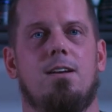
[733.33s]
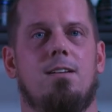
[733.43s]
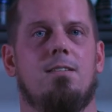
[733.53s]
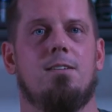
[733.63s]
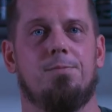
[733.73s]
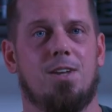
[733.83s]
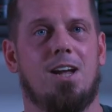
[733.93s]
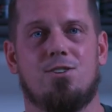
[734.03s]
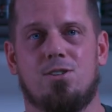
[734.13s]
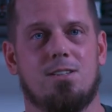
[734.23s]
And
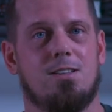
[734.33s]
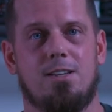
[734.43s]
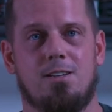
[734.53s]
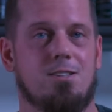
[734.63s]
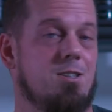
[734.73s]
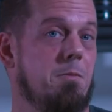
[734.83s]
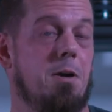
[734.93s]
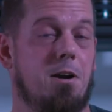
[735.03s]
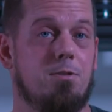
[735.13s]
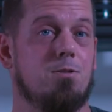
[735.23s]
I actually deleted some of
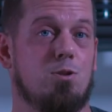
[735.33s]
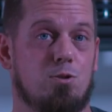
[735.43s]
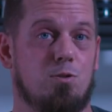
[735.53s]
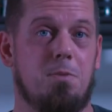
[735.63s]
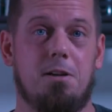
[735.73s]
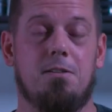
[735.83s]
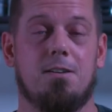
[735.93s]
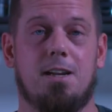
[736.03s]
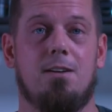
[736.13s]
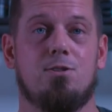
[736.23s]
my other social
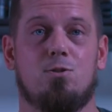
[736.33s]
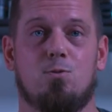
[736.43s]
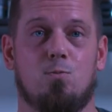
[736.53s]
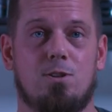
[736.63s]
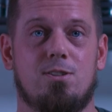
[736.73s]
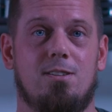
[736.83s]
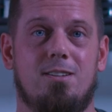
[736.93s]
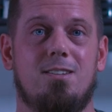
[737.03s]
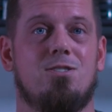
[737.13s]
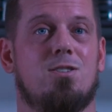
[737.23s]
media accounts
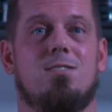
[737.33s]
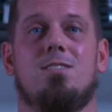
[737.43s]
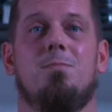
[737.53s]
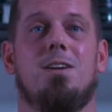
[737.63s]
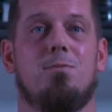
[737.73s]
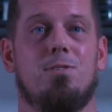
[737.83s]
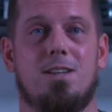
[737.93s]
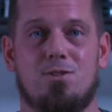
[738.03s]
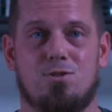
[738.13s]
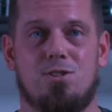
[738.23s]
recently just because I'm not
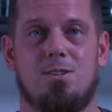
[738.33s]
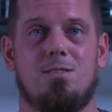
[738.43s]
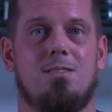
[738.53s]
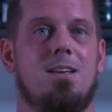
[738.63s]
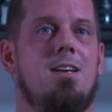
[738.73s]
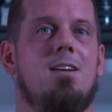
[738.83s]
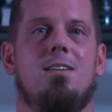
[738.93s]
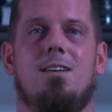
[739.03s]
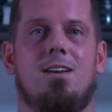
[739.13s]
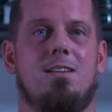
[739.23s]
really interested
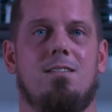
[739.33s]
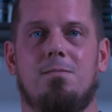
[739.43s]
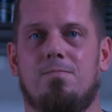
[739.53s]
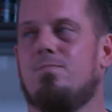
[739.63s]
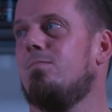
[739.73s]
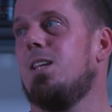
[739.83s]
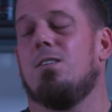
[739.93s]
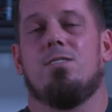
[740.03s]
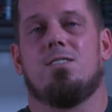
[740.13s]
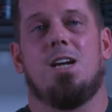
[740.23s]
in, you
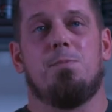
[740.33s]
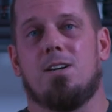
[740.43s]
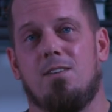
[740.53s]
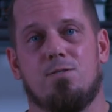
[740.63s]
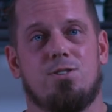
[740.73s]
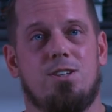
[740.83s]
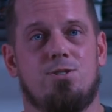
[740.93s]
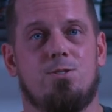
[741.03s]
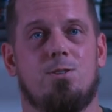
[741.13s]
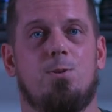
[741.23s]
know, the type of
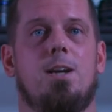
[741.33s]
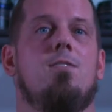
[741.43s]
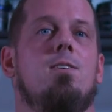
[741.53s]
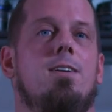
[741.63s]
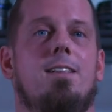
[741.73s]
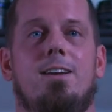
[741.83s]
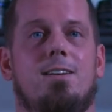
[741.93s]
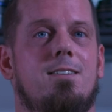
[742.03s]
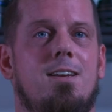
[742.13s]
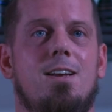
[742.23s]
conversations that we have. I
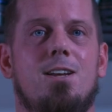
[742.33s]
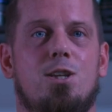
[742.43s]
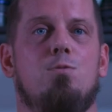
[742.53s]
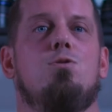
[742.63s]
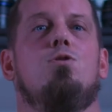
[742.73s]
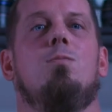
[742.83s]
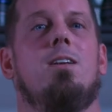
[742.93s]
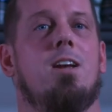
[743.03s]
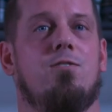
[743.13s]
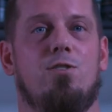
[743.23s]
like YouTube.
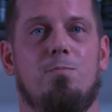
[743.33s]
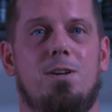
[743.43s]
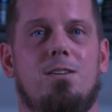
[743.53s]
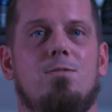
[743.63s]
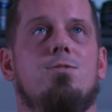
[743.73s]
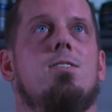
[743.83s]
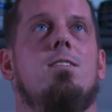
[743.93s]
I like filmmakers.